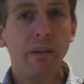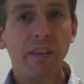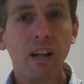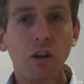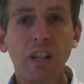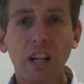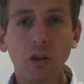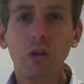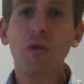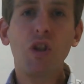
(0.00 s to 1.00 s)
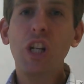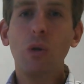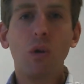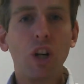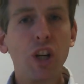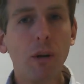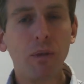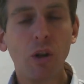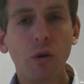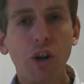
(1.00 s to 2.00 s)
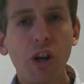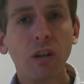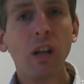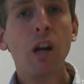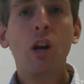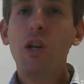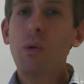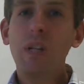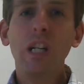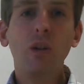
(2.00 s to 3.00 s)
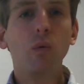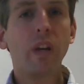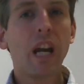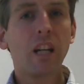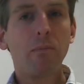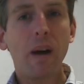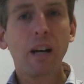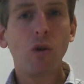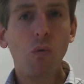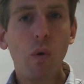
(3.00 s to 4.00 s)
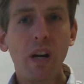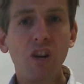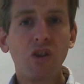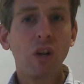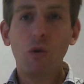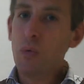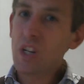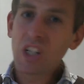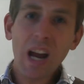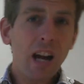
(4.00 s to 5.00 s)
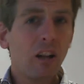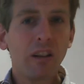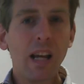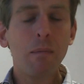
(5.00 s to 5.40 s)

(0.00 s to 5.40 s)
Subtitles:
invent a technology to clean up the ocean, you need to get back the waste and to recycle them.